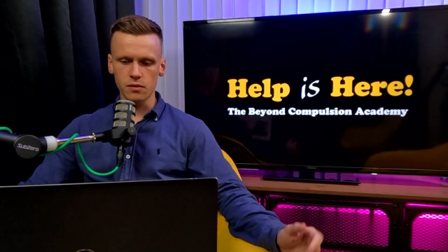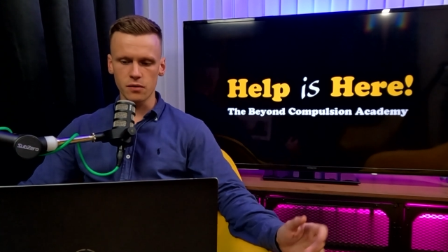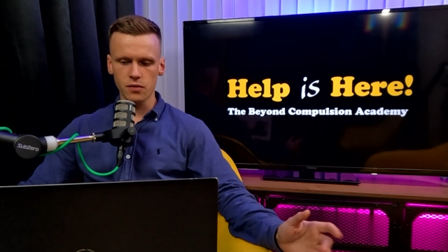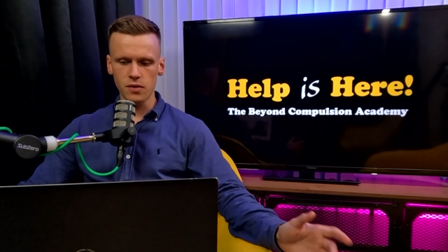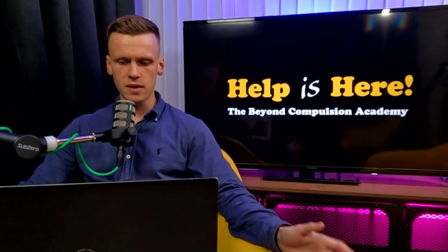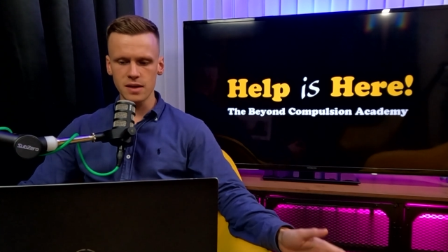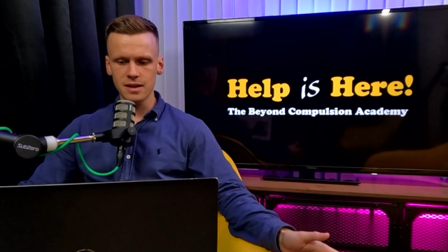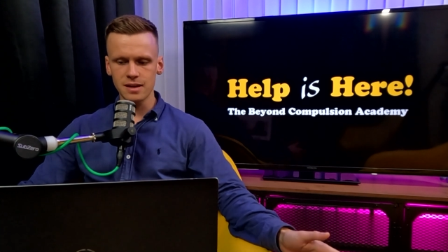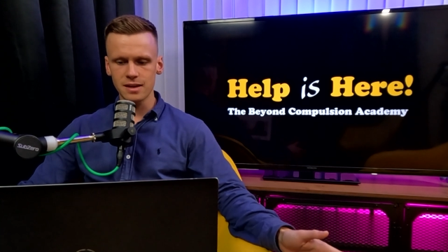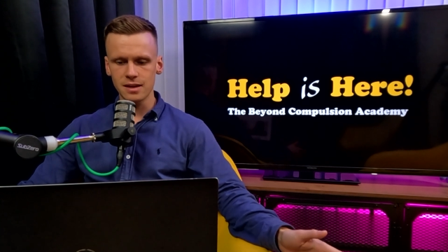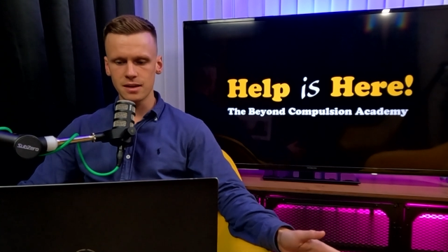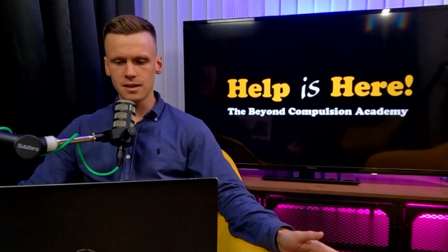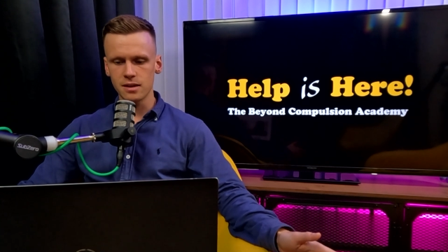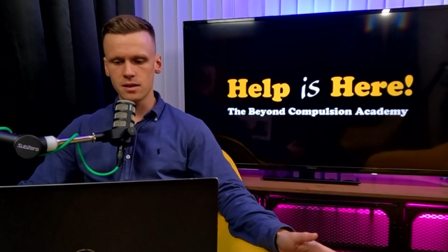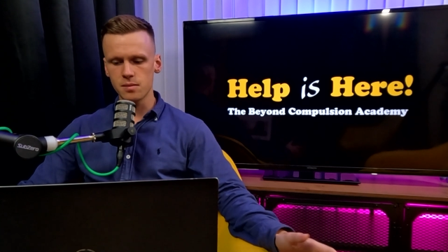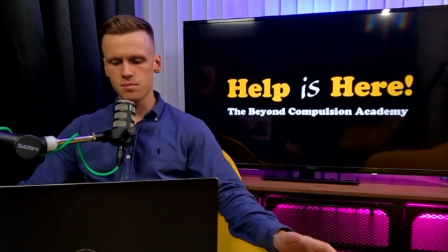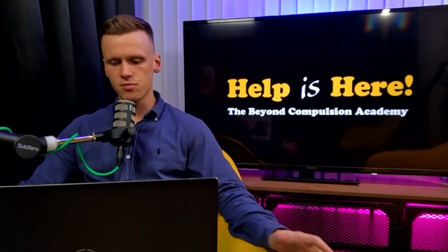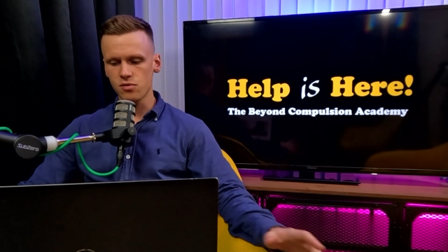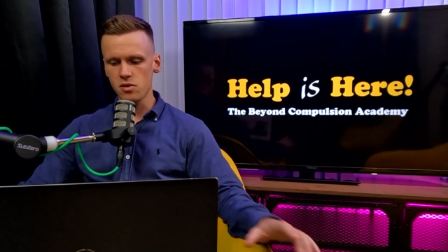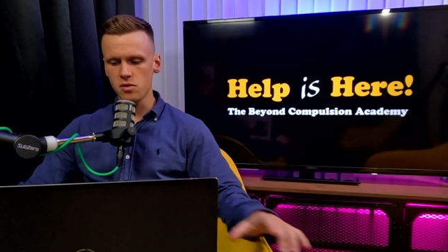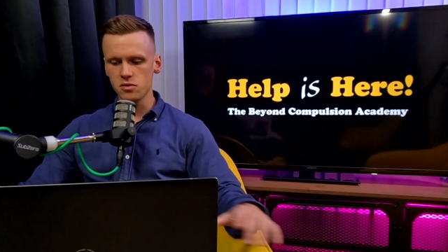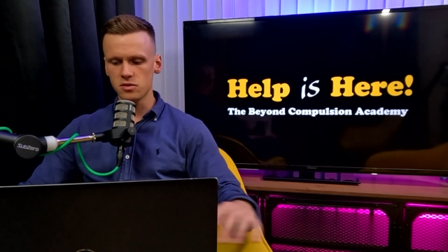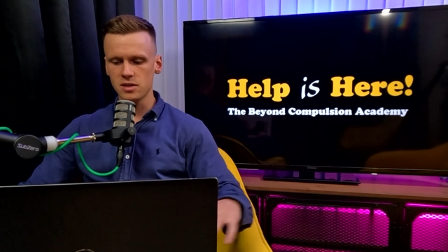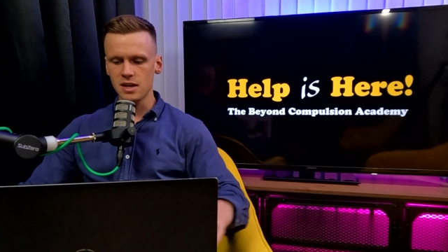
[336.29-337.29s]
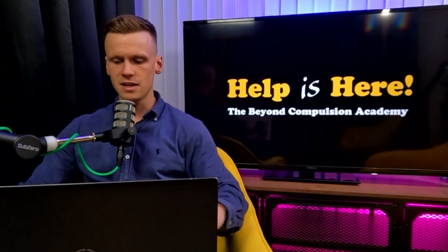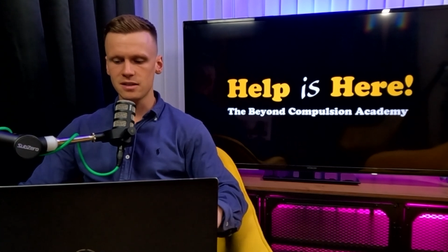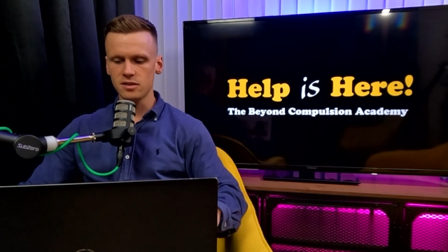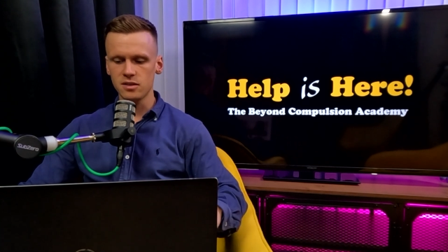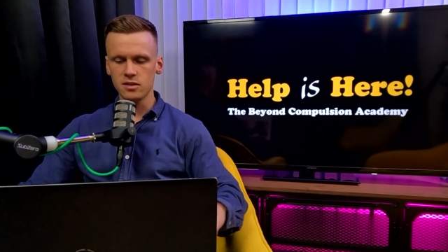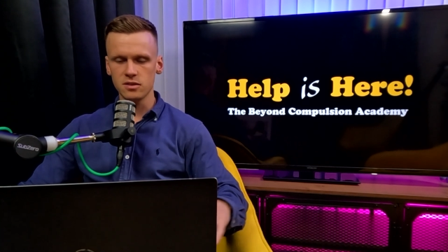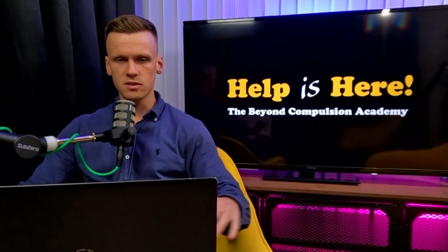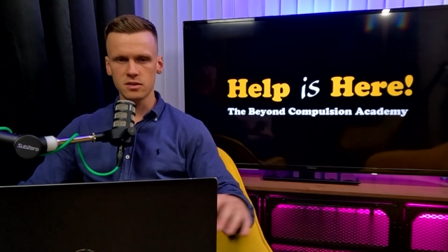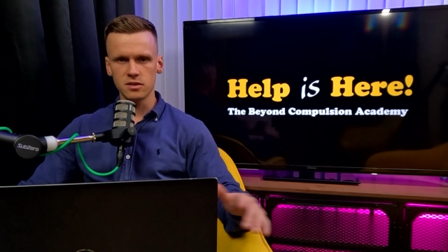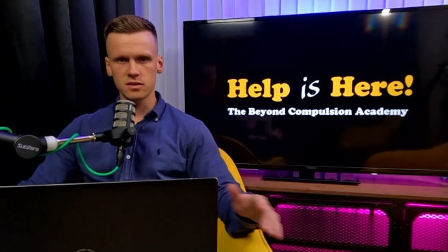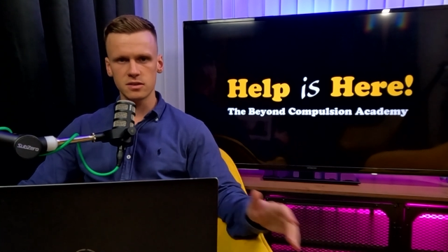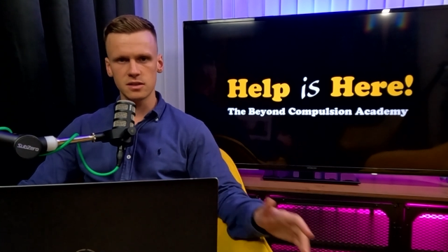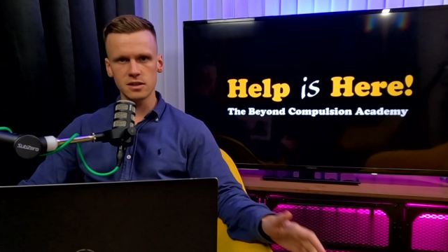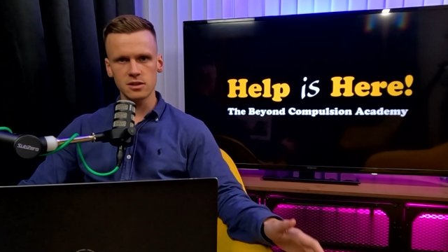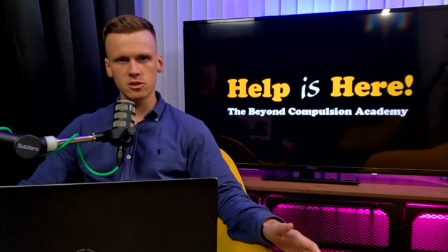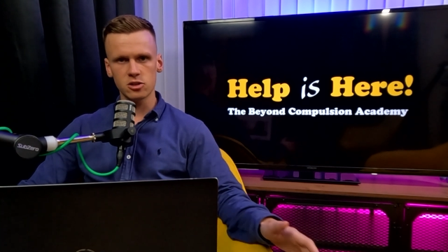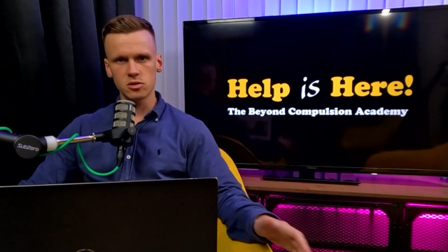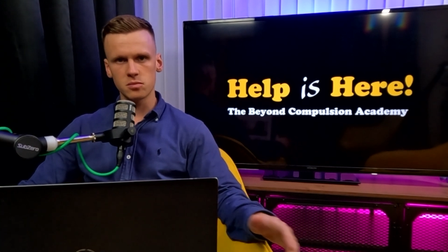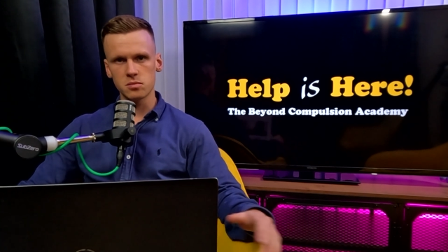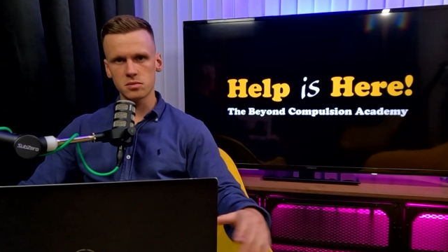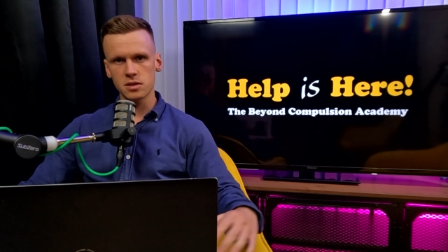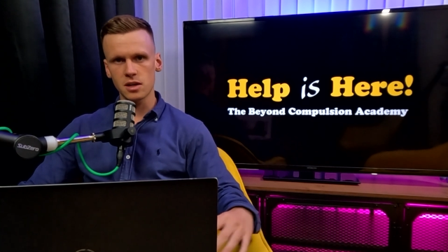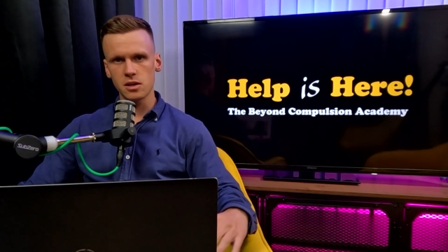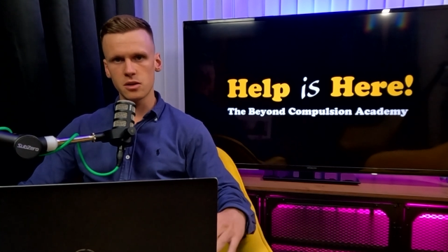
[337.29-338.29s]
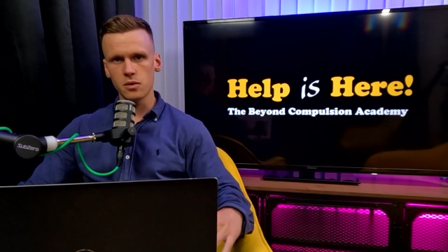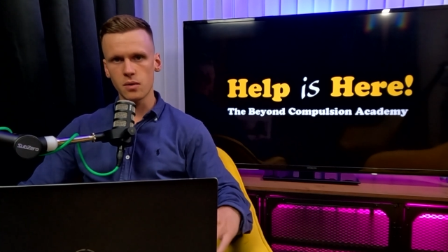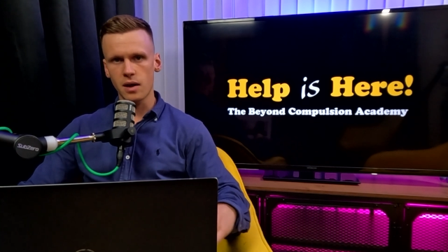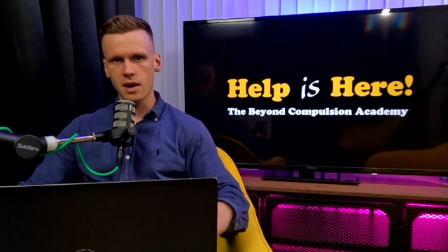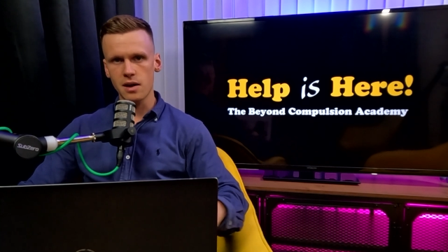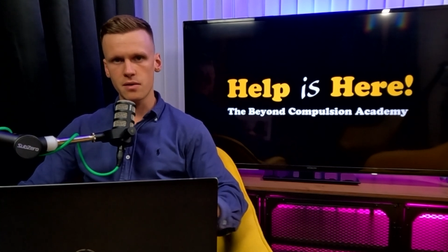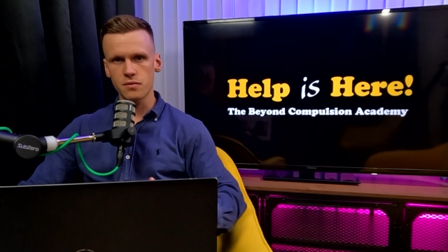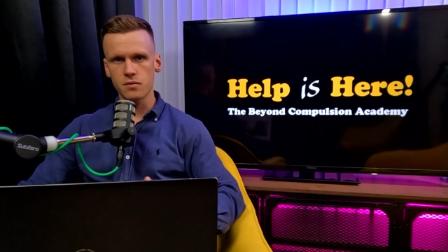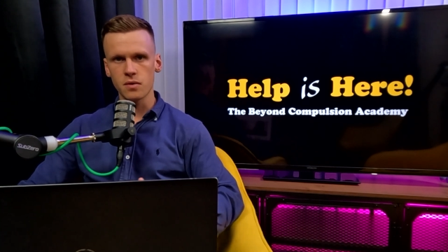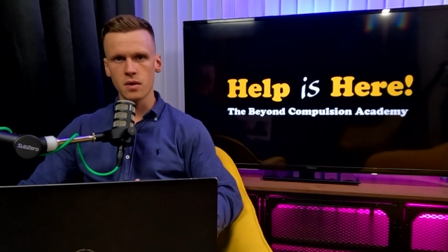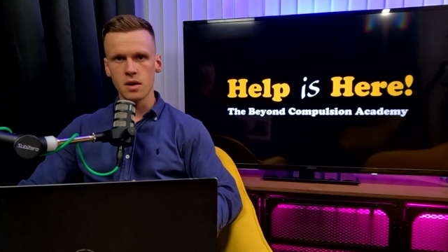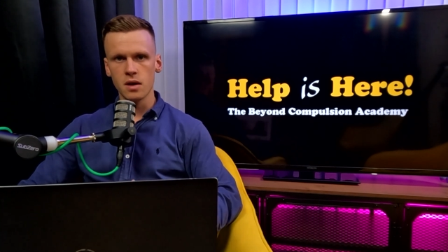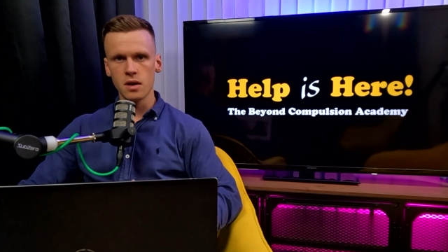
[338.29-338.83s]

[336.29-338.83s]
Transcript: thinking and the processes and systems that you have